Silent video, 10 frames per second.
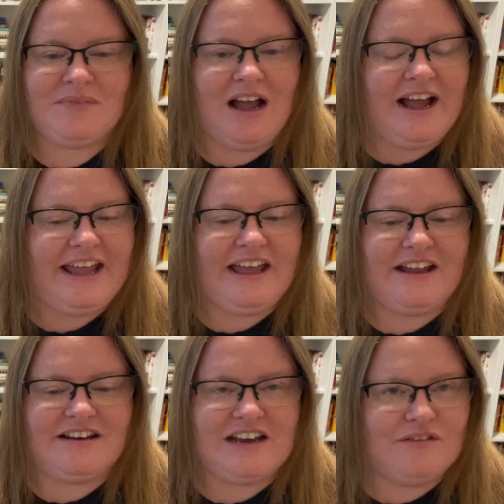I
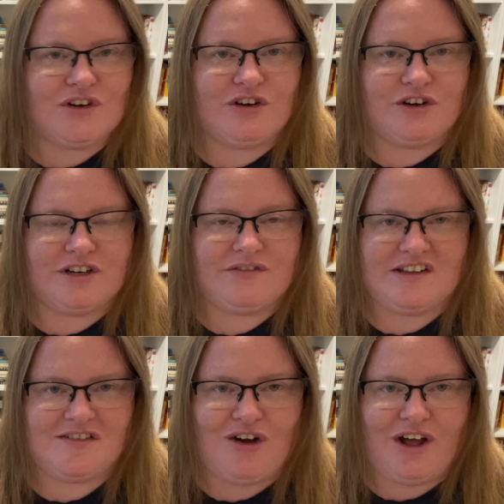had never heard of
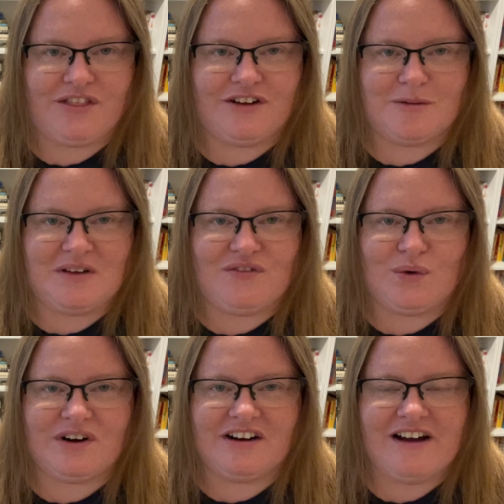this author
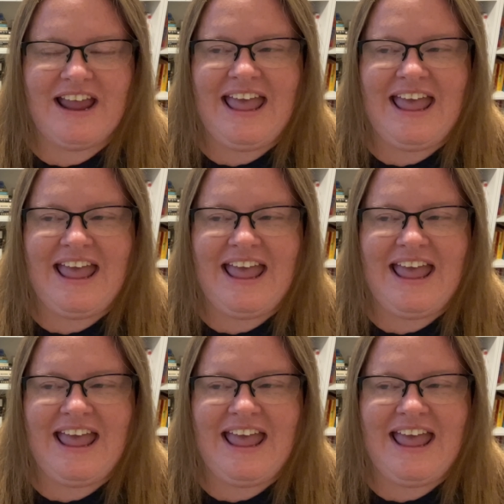before